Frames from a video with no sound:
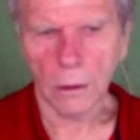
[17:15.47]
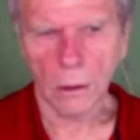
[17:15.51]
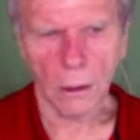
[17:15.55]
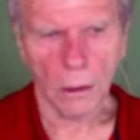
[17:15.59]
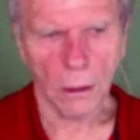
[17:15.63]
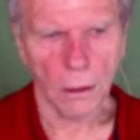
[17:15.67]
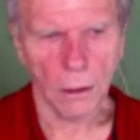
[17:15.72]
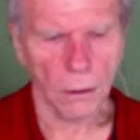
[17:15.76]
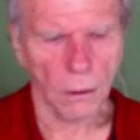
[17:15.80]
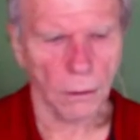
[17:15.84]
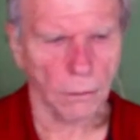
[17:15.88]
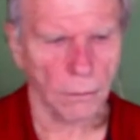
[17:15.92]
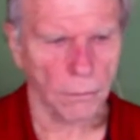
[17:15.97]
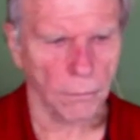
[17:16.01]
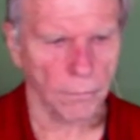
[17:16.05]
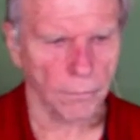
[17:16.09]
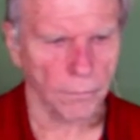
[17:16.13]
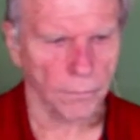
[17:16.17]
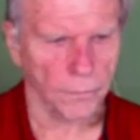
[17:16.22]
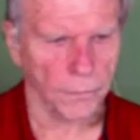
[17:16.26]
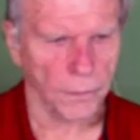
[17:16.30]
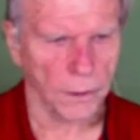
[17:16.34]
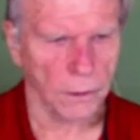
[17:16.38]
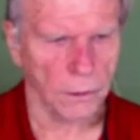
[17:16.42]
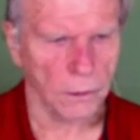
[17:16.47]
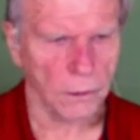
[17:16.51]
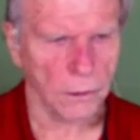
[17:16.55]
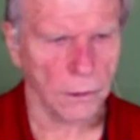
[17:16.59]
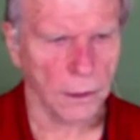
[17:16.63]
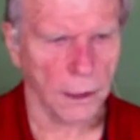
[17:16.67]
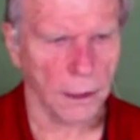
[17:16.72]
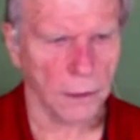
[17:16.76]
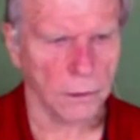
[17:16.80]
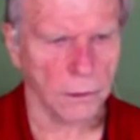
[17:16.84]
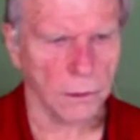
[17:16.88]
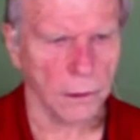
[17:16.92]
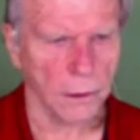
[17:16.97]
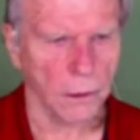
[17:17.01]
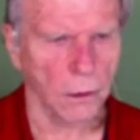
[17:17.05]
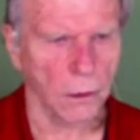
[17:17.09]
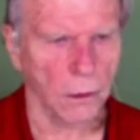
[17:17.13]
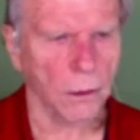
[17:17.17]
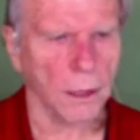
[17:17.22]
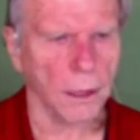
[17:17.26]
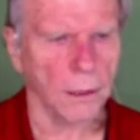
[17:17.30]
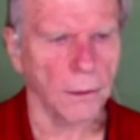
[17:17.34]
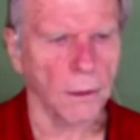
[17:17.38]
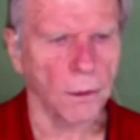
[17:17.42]
our, looks like it's there.
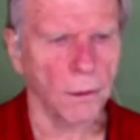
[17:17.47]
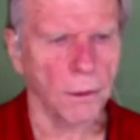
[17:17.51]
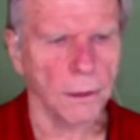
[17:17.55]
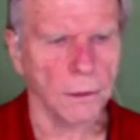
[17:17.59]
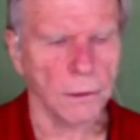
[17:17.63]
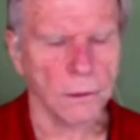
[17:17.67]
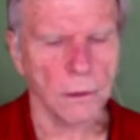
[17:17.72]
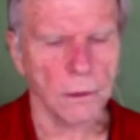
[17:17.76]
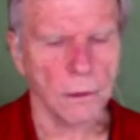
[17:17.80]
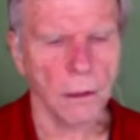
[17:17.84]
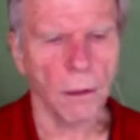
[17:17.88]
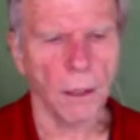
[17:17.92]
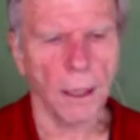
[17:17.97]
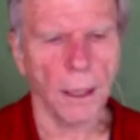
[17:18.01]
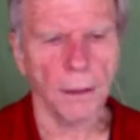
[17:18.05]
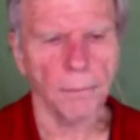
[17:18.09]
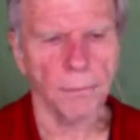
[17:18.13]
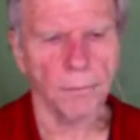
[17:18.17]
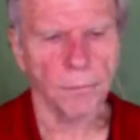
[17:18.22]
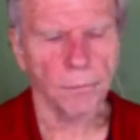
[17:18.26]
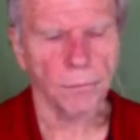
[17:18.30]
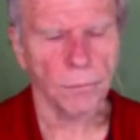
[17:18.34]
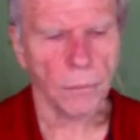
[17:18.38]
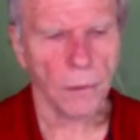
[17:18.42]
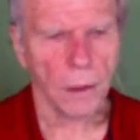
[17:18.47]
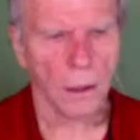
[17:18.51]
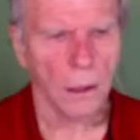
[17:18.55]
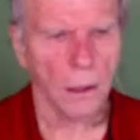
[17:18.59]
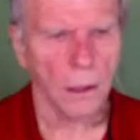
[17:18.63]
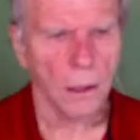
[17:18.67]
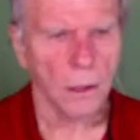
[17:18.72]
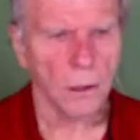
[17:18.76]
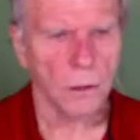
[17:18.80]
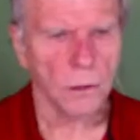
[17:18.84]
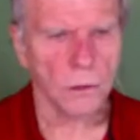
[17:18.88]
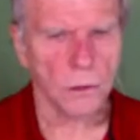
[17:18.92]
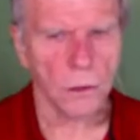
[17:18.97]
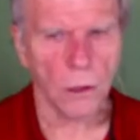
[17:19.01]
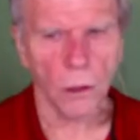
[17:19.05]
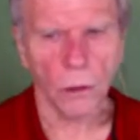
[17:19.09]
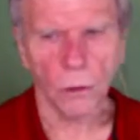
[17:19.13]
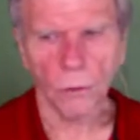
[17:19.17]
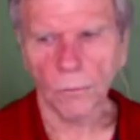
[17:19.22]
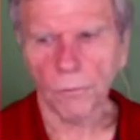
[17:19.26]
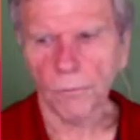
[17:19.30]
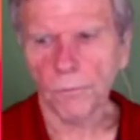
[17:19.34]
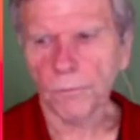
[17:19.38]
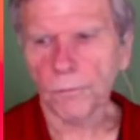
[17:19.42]
Okay, there it is. All right.
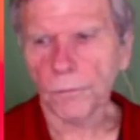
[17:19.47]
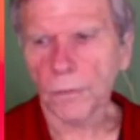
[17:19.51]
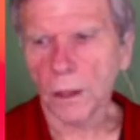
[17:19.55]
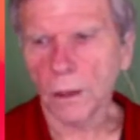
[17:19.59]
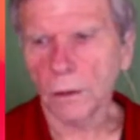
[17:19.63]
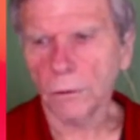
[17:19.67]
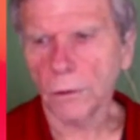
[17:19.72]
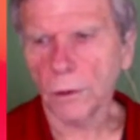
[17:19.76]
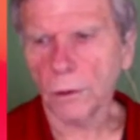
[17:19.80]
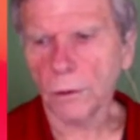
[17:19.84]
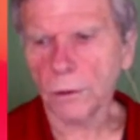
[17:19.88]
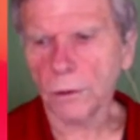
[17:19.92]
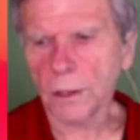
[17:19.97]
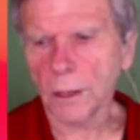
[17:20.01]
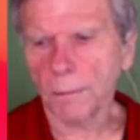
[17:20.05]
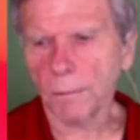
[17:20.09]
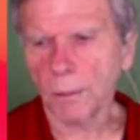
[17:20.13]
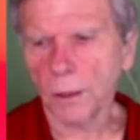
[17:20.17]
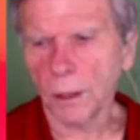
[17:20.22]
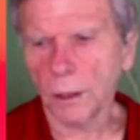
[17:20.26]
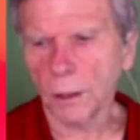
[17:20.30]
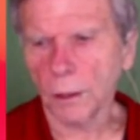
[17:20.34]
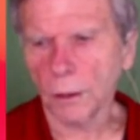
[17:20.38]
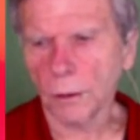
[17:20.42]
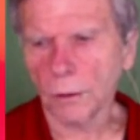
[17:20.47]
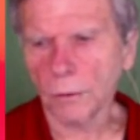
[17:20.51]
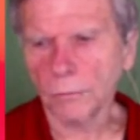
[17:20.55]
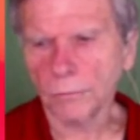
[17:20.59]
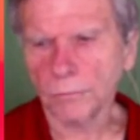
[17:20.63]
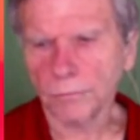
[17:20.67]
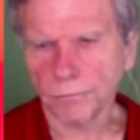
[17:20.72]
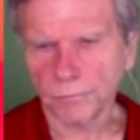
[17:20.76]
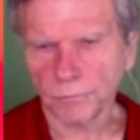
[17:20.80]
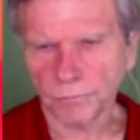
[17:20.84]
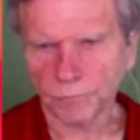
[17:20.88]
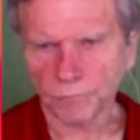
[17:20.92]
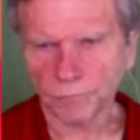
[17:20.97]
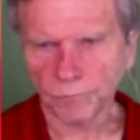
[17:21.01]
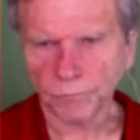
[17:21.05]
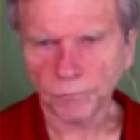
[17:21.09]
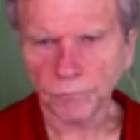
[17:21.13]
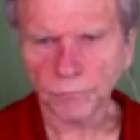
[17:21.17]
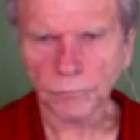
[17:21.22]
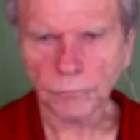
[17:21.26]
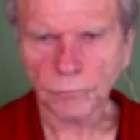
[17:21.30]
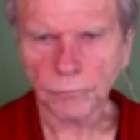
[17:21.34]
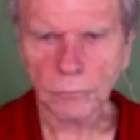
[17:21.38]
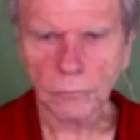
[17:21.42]
So you notice up here
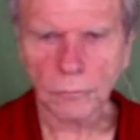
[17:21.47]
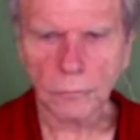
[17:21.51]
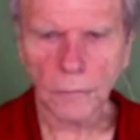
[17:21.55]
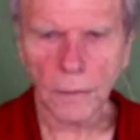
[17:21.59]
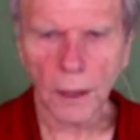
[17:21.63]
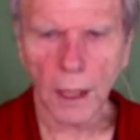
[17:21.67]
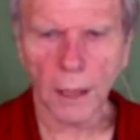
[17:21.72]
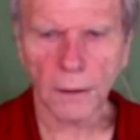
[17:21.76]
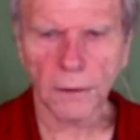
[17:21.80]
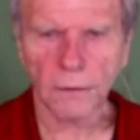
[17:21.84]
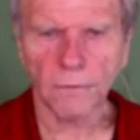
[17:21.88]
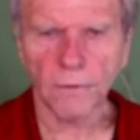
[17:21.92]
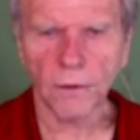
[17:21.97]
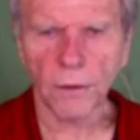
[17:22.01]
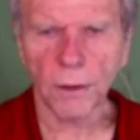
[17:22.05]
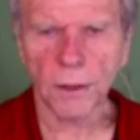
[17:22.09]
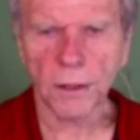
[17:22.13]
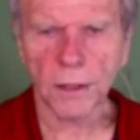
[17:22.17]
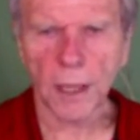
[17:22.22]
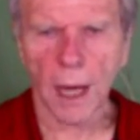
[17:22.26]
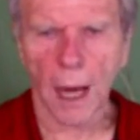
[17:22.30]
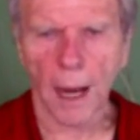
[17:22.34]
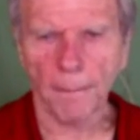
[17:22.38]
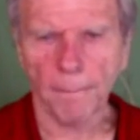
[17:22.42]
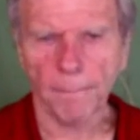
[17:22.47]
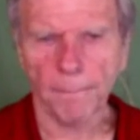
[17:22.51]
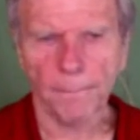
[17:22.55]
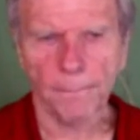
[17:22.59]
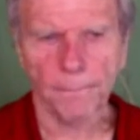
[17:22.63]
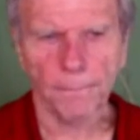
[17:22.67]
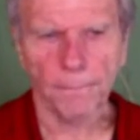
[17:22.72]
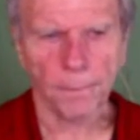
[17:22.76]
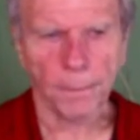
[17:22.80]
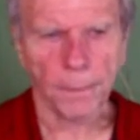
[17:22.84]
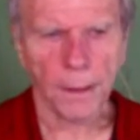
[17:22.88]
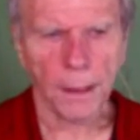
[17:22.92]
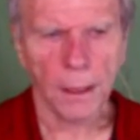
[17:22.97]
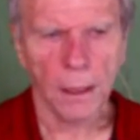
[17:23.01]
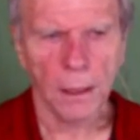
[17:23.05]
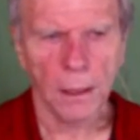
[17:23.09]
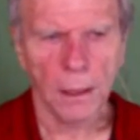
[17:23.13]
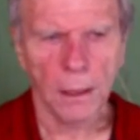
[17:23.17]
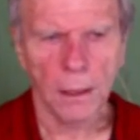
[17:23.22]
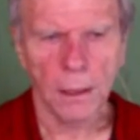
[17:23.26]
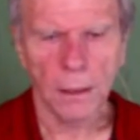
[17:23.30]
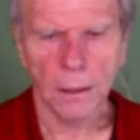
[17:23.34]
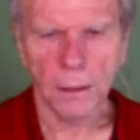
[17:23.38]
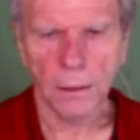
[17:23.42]
at the very top,
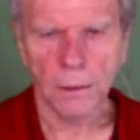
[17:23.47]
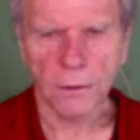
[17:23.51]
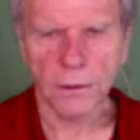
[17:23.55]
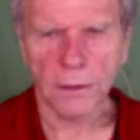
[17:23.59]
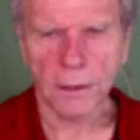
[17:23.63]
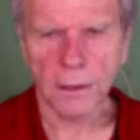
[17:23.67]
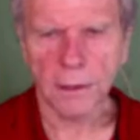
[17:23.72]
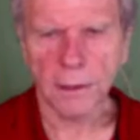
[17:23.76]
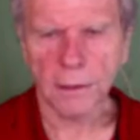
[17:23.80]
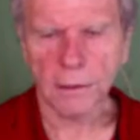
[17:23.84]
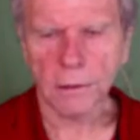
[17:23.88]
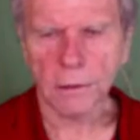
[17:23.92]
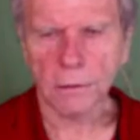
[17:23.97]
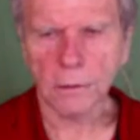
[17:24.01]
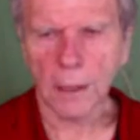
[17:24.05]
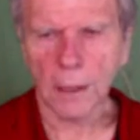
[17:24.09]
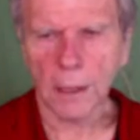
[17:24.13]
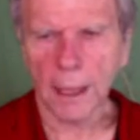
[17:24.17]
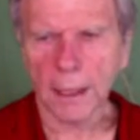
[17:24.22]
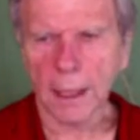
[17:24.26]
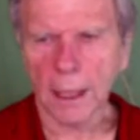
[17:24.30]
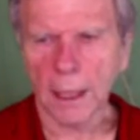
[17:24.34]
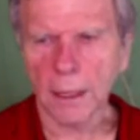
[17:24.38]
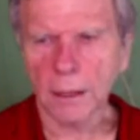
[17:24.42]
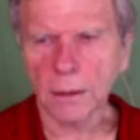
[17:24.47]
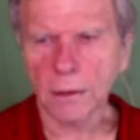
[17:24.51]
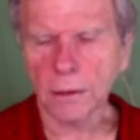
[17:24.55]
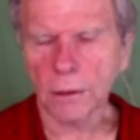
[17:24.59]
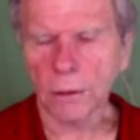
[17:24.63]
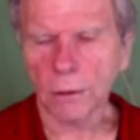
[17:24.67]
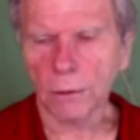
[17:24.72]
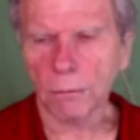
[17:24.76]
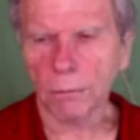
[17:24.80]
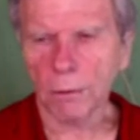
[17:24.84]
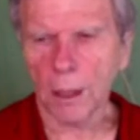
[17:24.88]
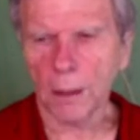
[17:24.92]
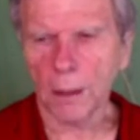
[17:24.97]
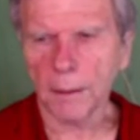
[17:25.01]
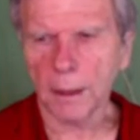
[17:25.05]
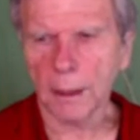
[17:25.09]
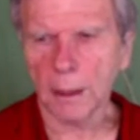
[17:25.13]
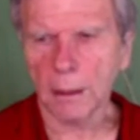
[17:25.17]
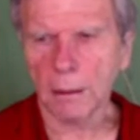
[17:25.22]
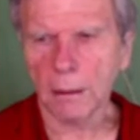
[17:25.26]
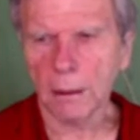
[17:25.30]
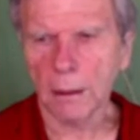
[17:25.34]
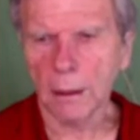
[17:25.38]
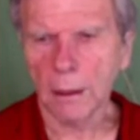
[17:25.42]
you see these little icons. They're probably
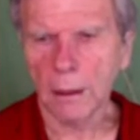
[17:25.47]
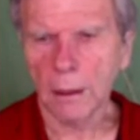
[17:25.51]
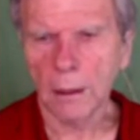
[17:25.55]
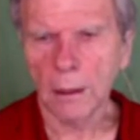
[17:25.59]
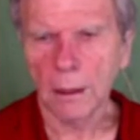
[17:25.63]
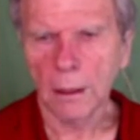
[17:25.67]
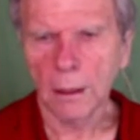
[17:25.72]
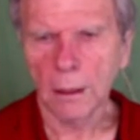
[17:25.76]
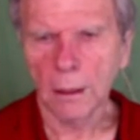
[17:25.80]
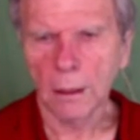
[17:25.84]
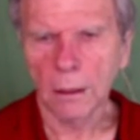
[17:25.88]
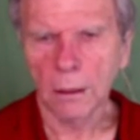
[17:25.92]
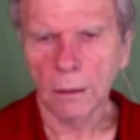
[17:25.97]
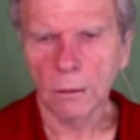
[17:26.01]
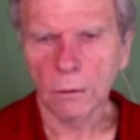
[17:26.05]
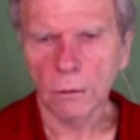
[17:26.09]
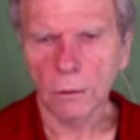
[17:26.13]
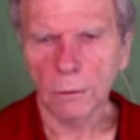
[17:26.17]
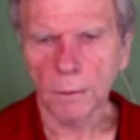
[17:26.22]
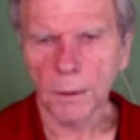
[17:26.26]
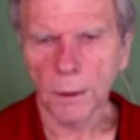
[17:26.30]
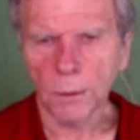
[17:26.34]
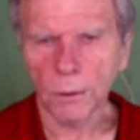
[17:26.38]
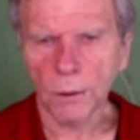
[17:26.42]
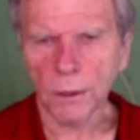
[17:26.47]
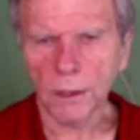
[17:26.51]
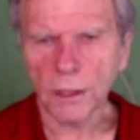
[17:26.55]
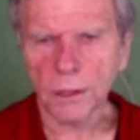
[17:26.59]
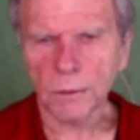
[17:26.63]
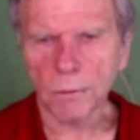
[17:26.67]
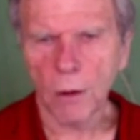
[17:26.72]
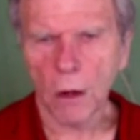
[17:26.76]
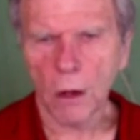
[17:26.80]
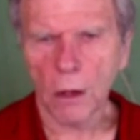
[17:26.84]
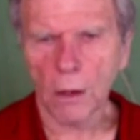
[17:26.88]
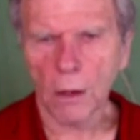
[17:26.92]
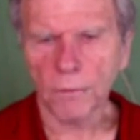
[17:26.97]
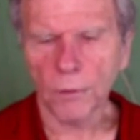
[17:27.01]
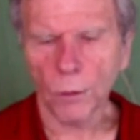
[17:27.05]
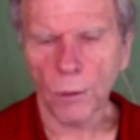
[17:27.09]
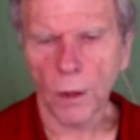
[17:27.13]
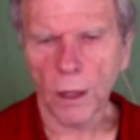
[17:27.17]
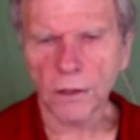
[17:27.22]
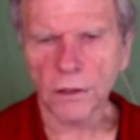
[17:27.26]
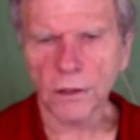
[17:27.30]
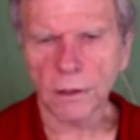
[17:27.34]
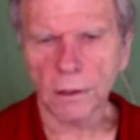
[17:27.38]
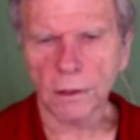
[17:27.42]
would be really small if you're
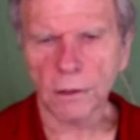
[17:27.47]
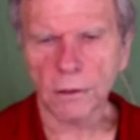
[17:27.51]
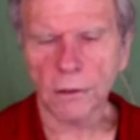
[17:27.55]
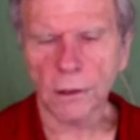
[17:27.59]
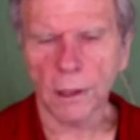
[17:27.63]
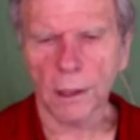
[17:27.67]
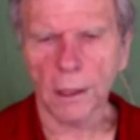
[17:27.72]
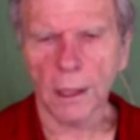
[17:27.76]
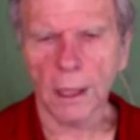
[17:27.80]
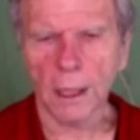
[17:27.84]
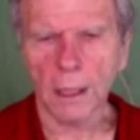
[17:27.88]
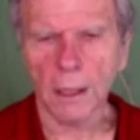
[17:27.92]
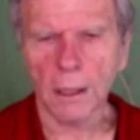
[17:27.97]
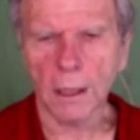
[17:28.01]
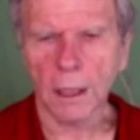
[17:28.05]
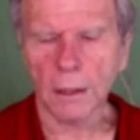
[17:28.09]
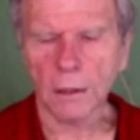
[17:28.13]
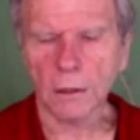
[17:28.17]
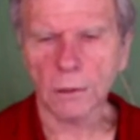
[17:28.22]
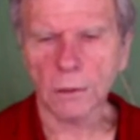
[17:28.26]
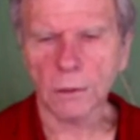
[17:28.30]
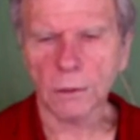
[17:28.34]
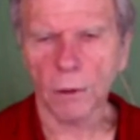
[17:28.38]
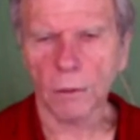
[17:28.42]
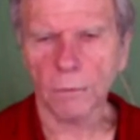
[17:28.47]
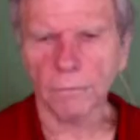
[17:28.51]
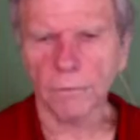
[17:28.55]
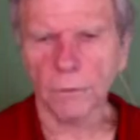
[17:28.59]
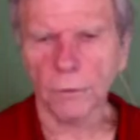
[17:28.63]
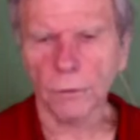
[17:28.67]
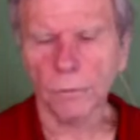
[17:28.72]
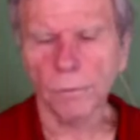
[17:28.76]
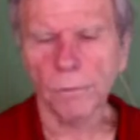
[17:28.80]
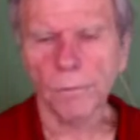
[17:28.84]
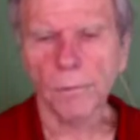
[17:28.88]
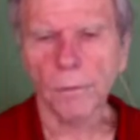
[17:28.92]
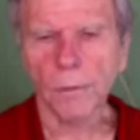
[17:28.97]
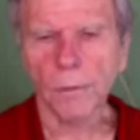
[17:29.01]
watching this on a smartphone.